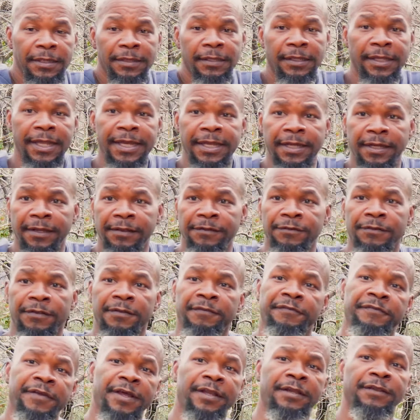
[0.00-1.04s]
ladies or
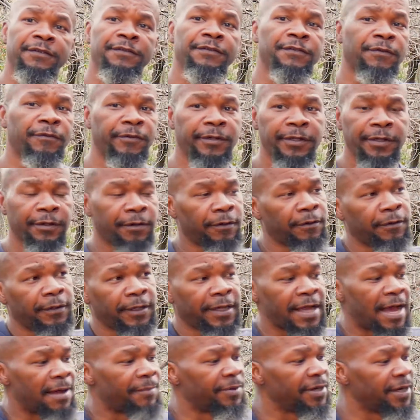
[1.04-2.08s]
the fellas or a
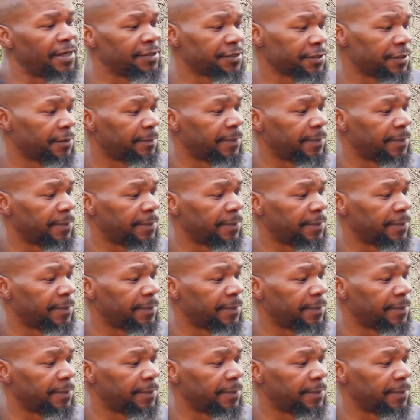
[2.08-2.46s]
combination of